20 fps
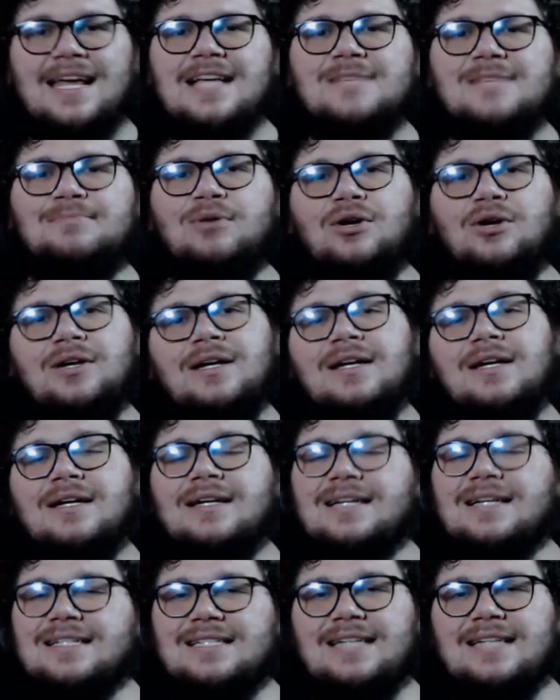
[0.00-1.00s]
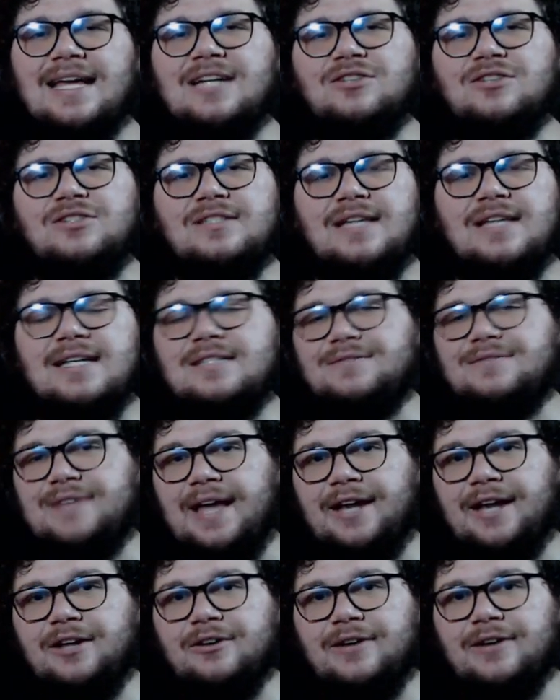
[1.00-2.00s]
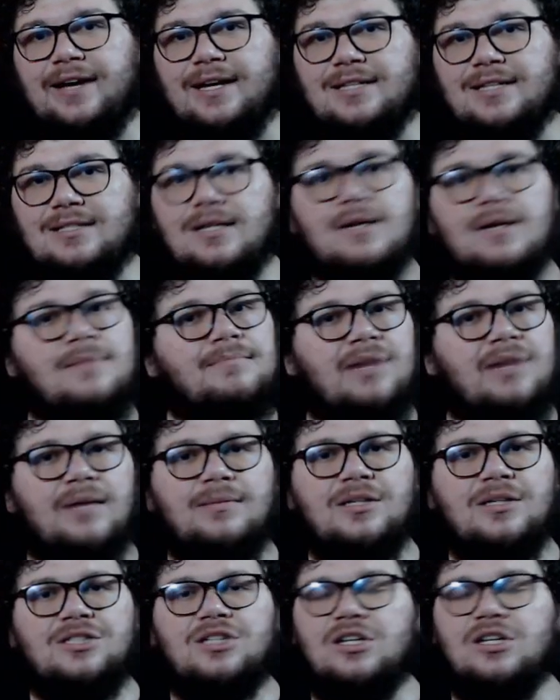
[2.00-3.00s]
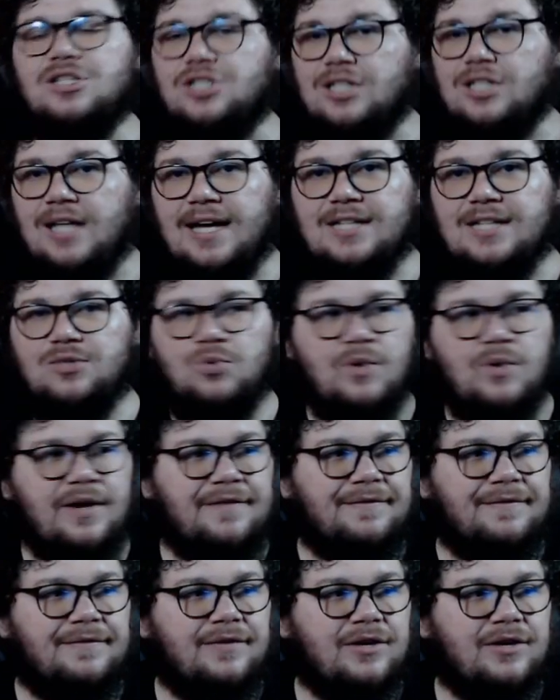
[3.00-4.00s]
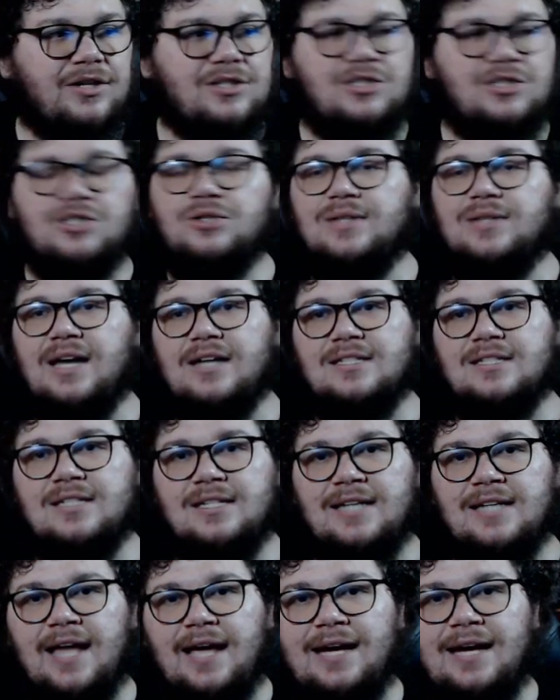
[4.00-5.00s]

book is The Dangerous Days of Daniel X, published on July 21st, 2008.